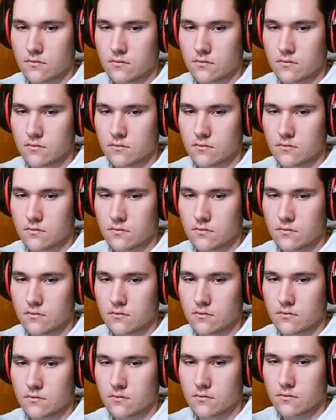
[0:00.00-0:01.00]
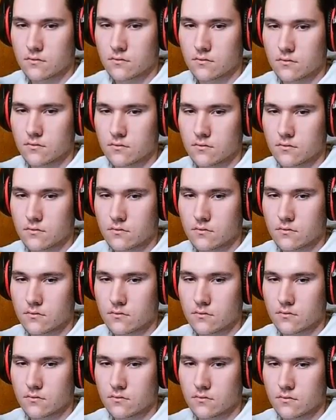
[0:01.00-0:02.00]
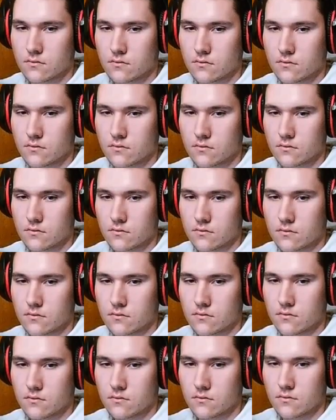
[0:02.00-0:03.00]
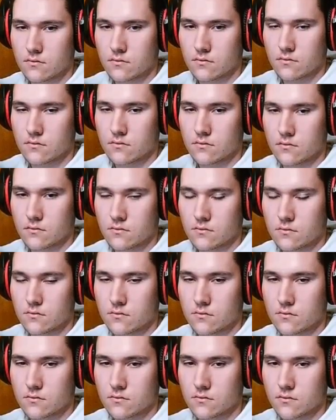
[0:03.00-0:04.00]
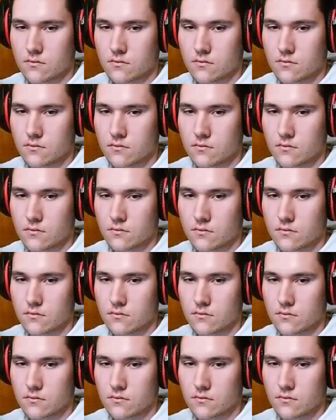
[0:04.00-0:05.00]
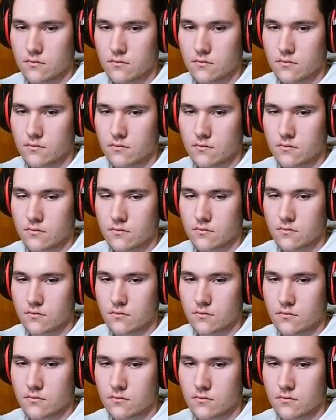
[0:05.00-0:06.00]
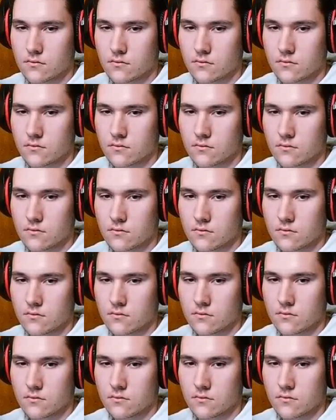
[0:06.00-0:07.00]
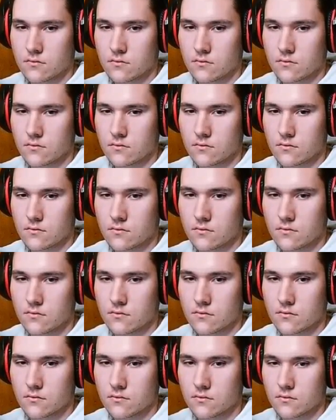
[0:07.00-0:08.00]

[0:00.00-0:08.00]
[no speech]